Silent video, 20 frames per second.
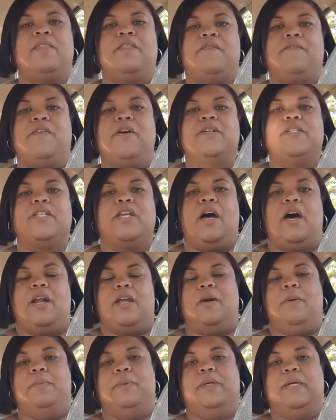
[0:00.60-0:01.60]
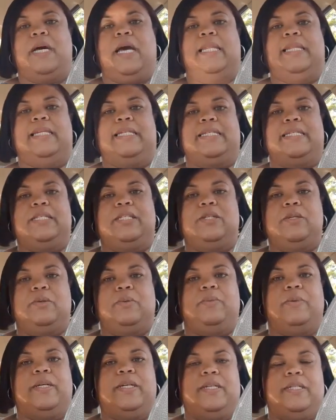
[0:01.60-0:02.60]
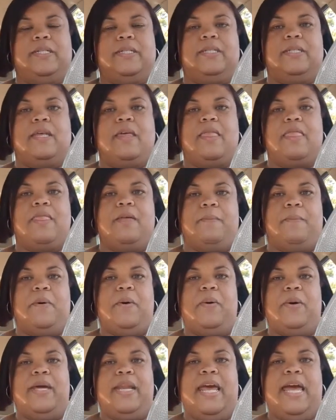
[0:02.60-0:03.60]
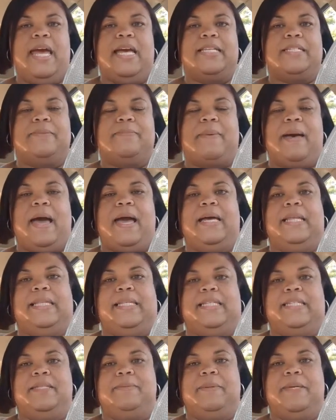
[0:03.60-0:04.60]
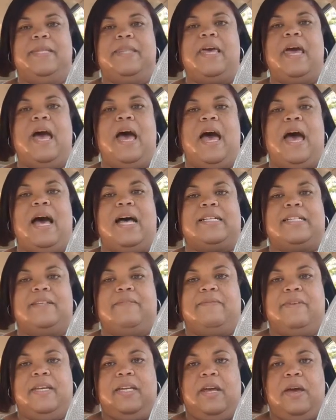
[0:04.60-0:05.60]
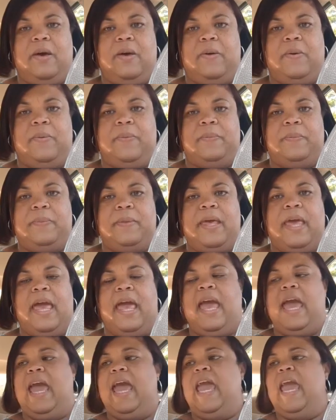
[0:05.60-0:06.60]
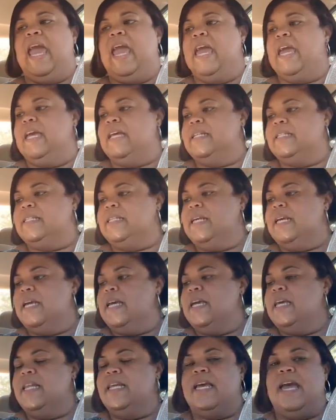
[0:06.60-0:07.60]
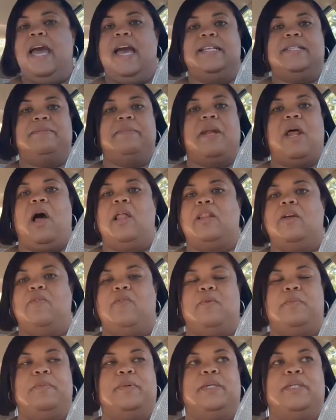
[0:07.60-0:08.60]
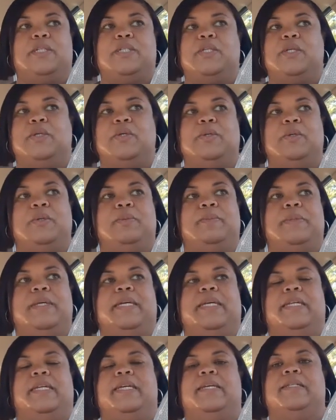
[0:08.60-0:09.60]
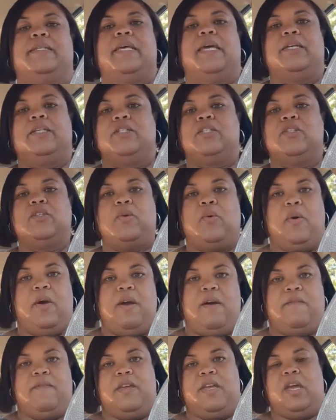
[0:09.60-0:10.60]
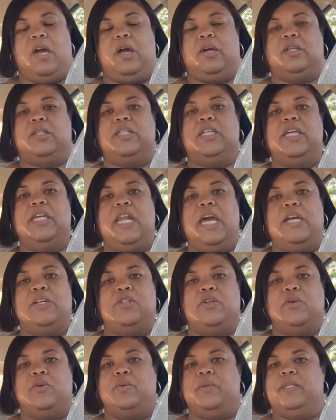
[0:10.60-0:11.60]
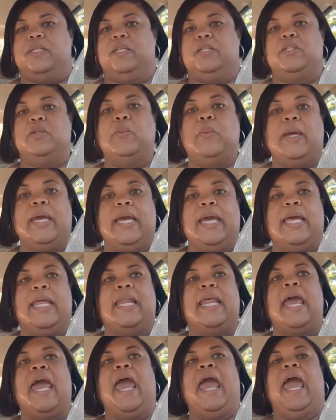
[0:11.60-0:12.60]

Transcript: The first audiobook I listened to was The Poet X by Elizabeth Acevedo. And it has been all over BookTube. It is a story of a young teenager who is a twin.